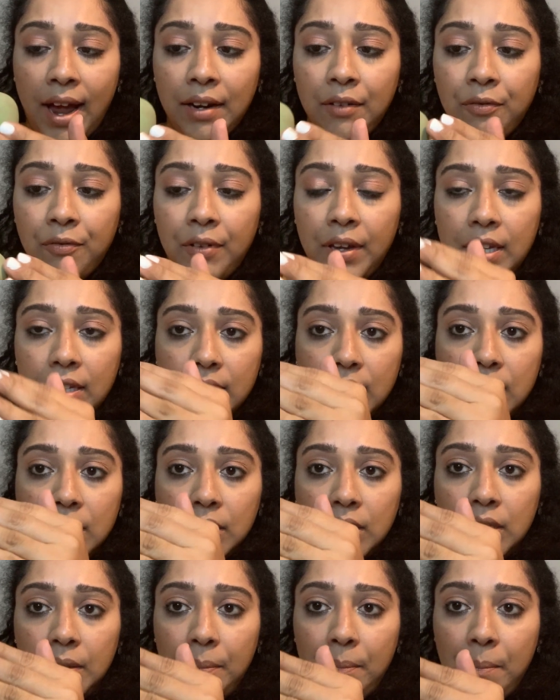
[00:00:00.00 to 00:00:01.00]
face, the
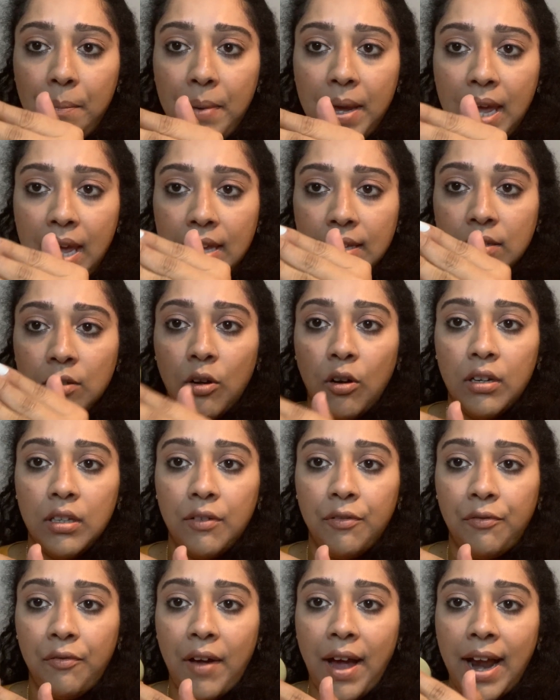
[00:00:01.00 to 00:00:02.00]
base or the
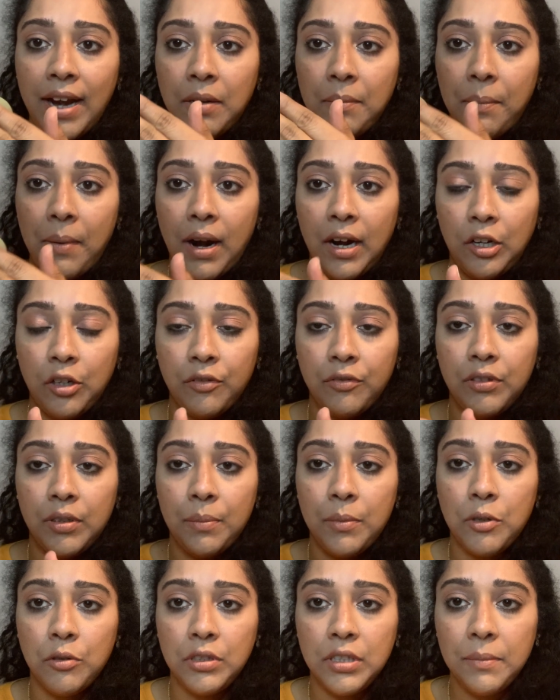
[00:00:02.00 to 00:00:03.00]
fat part of the
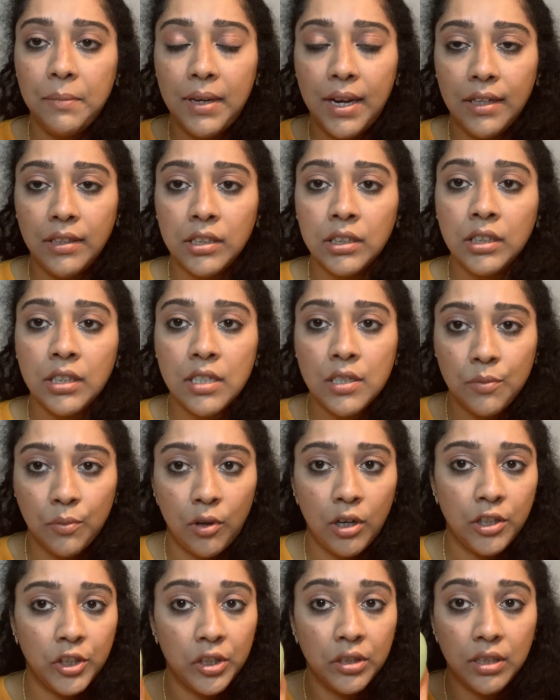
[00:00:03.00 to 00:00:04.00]
beauty blender is
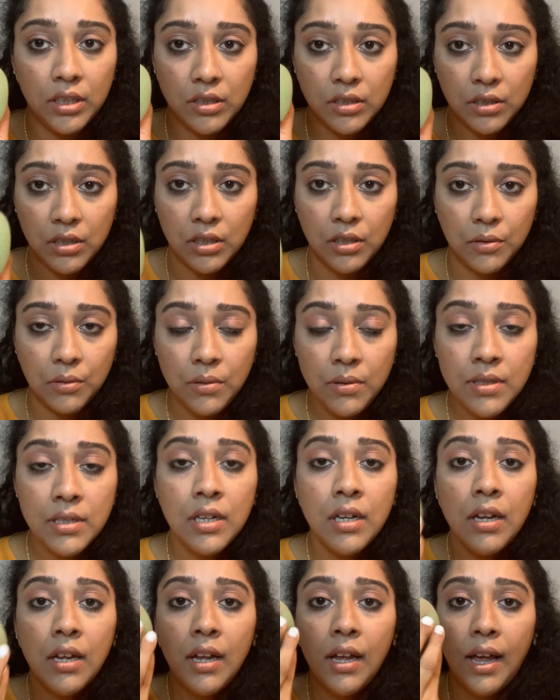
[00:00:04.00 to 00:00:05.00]
what you need to use.
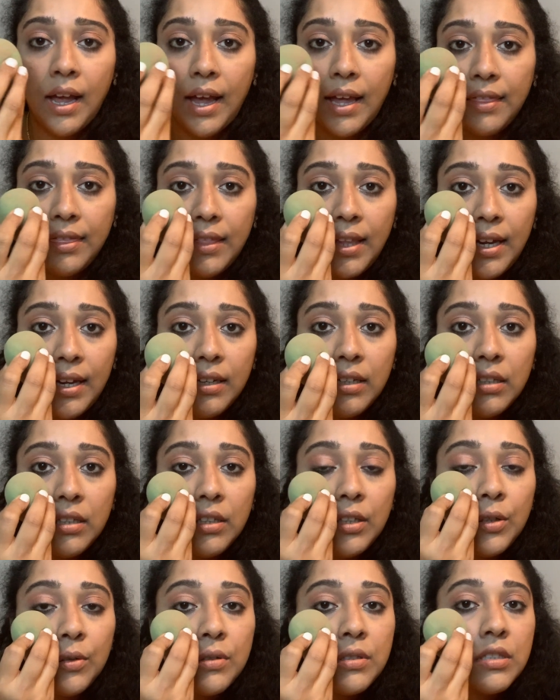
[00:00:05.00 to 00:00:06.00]
And then
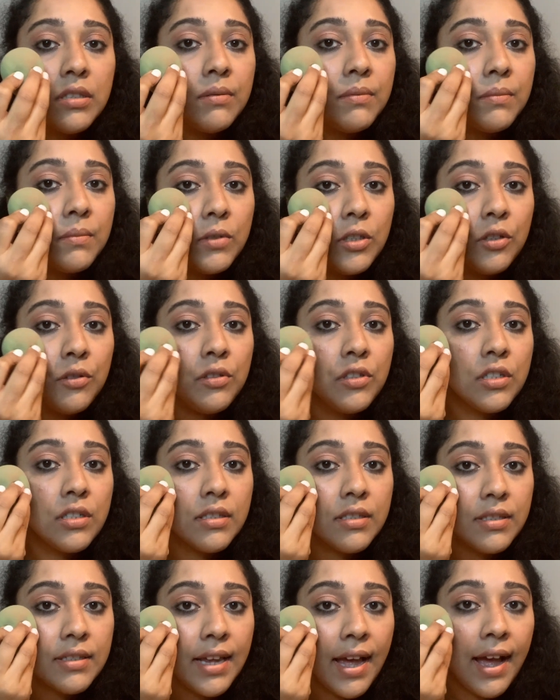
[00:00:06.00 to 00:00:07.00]
you
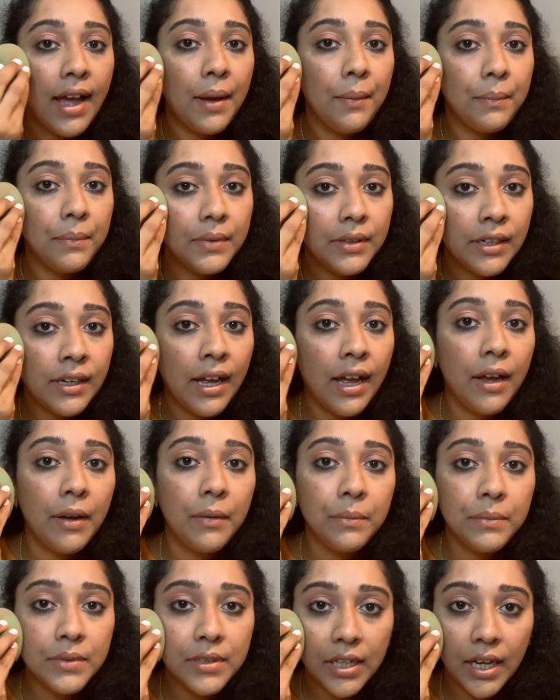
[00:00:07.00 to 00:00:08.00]
just dab, dab,
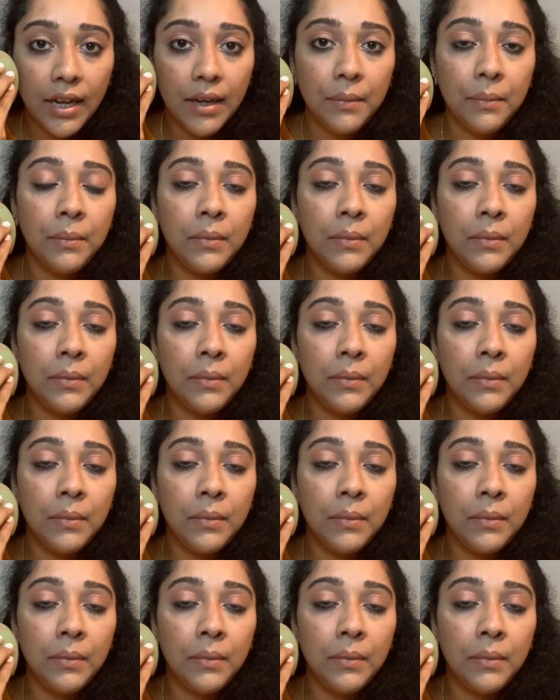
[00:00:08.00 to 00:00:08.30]
dab,